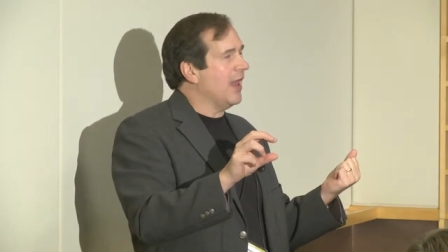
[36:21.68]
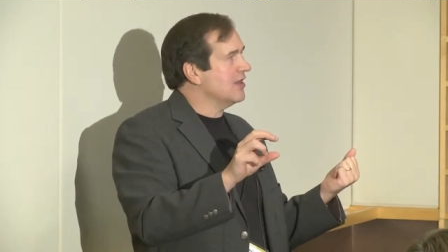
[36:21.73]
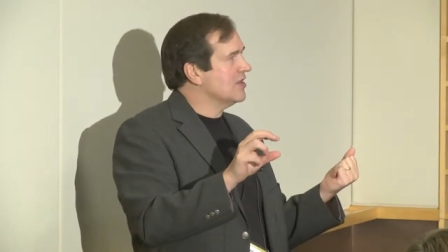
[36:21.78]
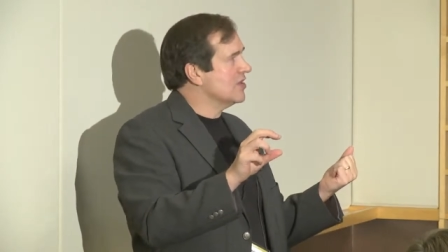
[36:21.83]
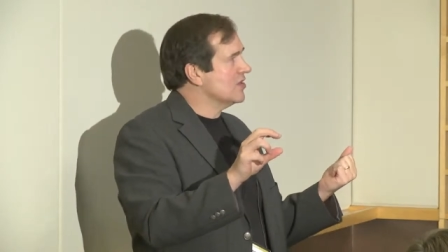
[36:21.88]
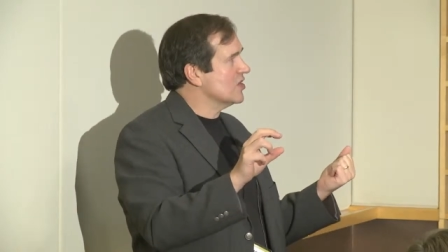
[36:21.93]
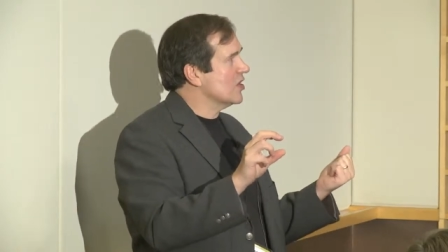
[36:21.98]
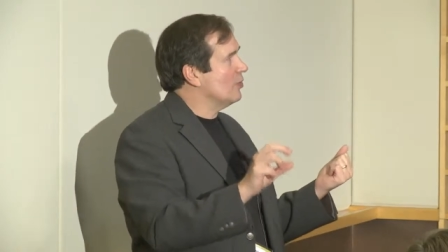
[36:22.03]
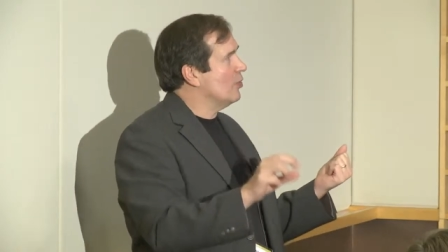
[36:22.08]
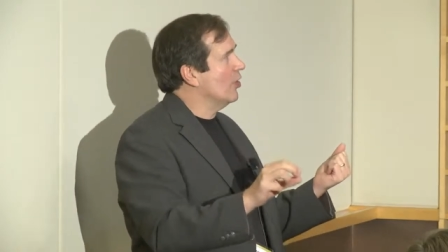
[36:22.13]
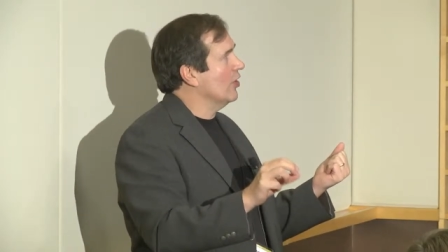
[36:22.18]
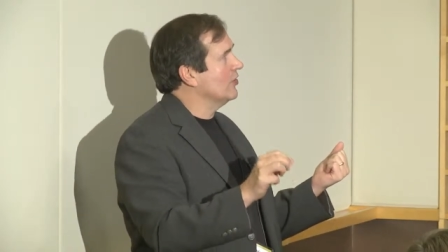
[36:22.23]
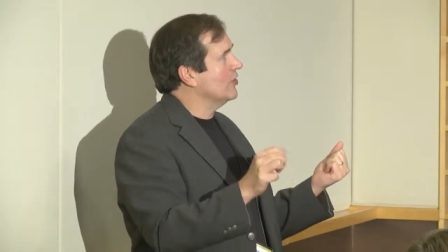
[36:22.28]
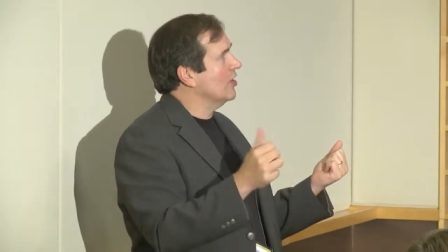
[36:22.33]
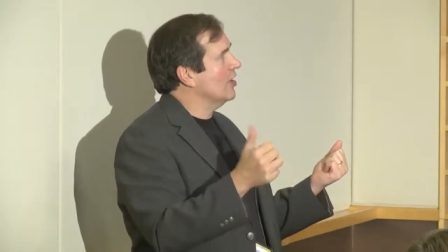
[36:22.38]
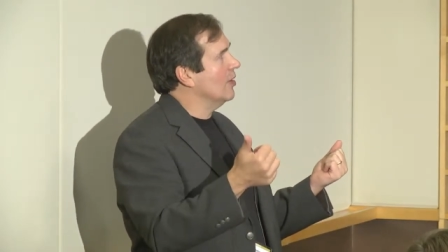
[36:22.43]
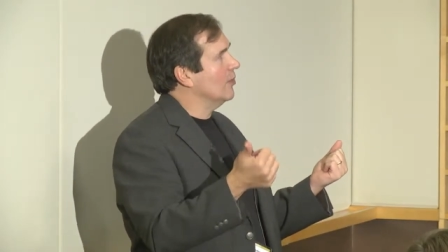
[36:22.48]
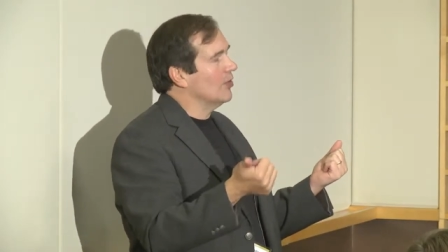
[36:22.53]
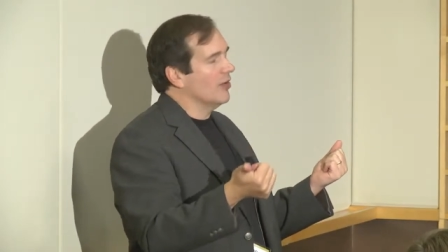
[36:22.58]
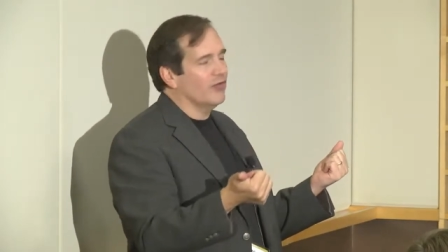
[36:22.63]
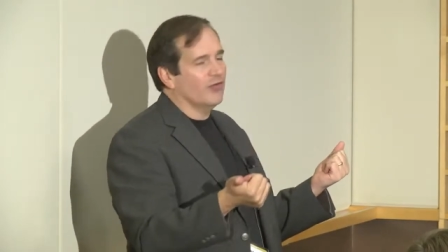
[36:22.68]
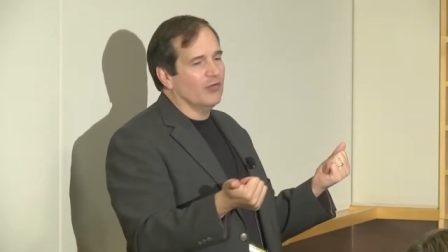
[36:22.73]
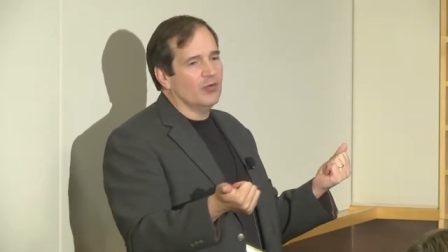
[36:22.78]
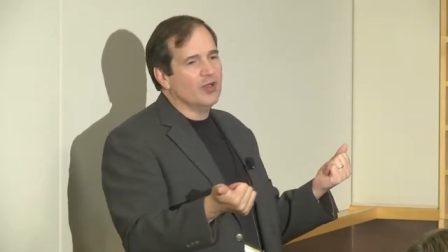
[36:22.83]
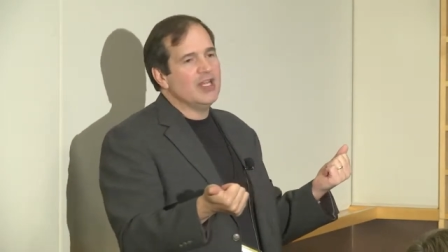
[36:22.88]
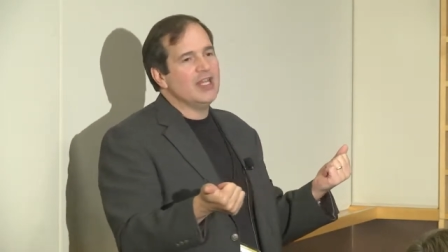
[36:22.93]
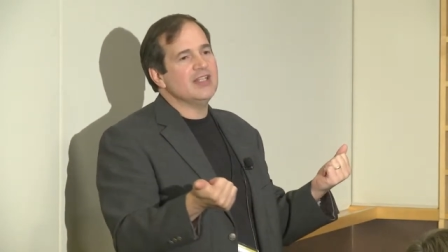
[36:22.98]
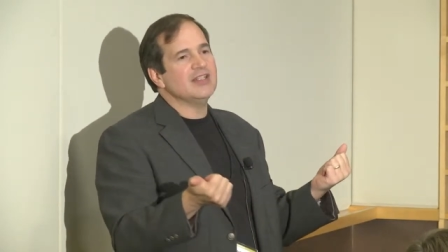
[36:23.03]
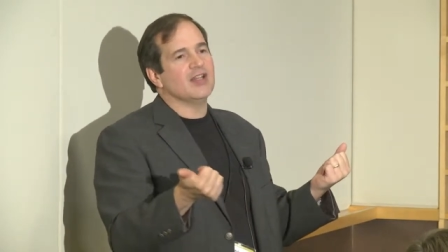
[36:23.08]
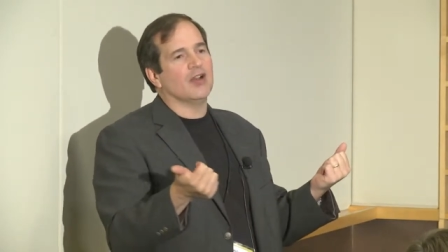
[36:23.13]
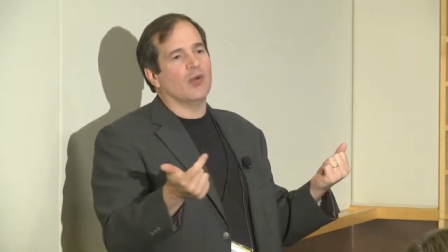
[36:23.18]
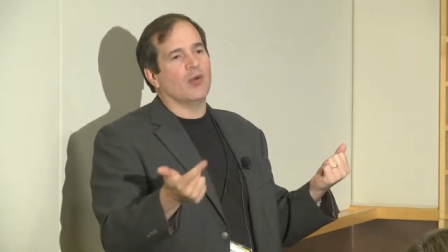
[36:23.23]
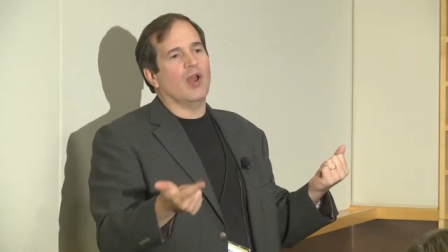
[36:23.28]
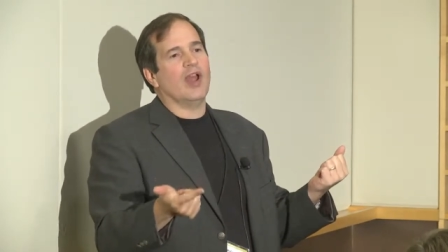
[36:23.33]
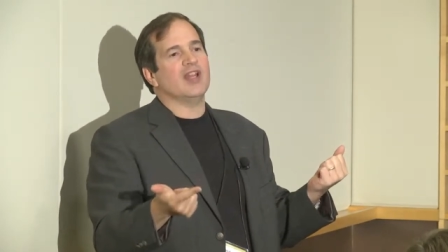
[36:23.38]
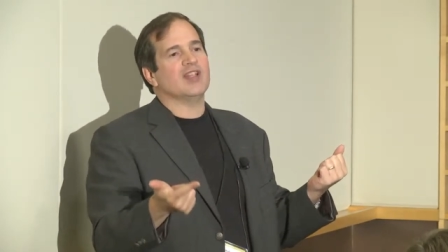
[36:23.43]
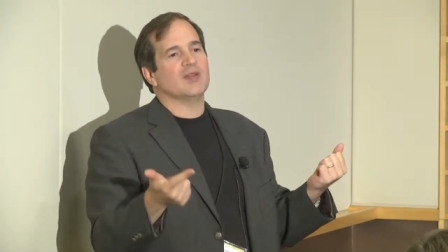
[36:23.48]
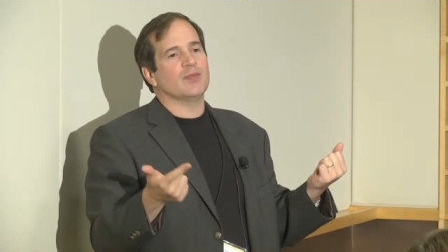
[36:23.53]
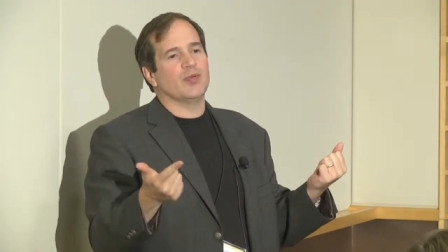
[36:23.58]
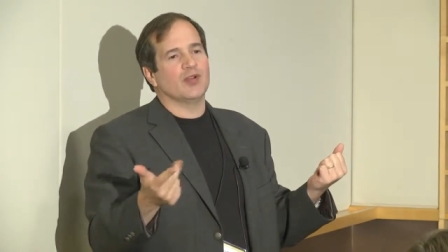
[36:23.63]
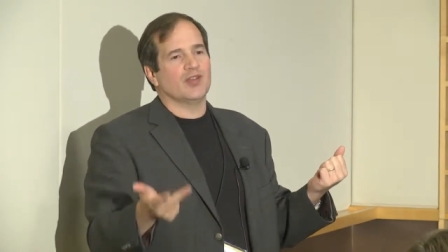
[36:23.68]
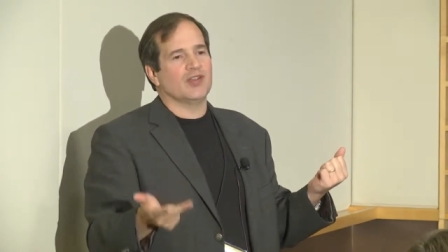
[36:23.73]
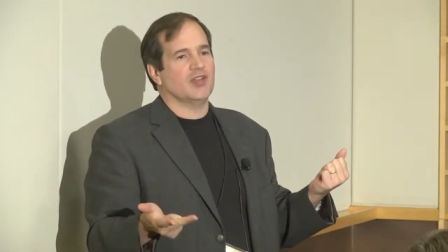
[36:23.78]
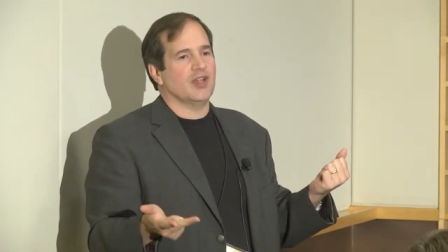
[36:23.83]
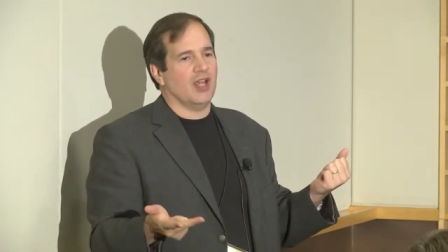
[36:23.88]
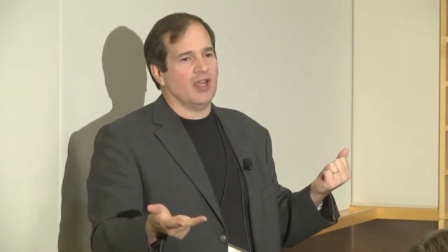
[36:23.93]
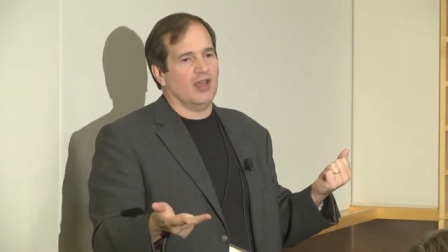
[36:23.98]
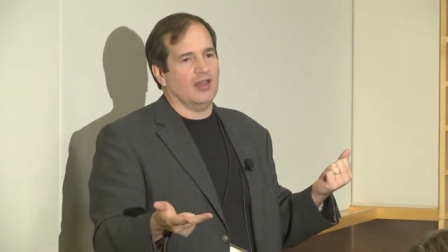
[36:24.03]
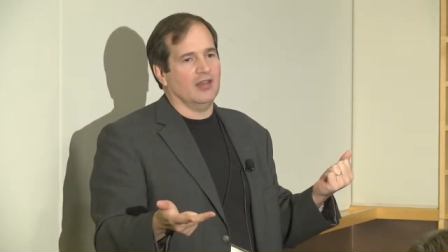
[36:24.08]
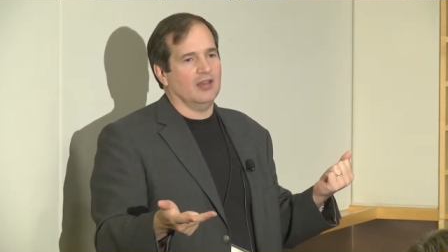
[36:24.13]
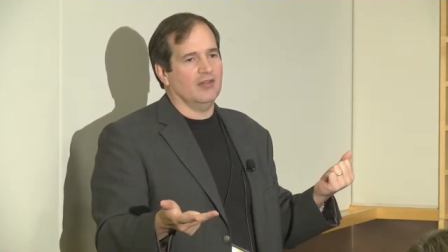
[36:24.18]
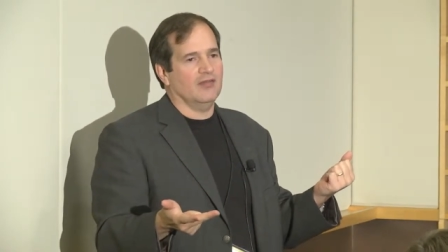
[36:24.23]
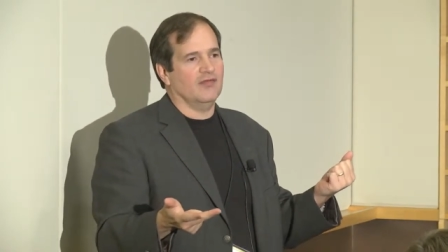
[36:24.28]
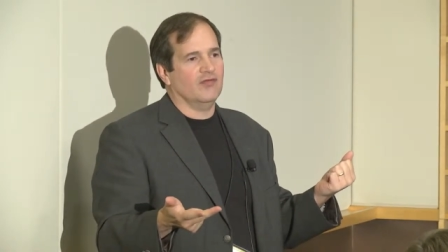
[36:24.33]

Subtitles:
to support the number of reads and writes per second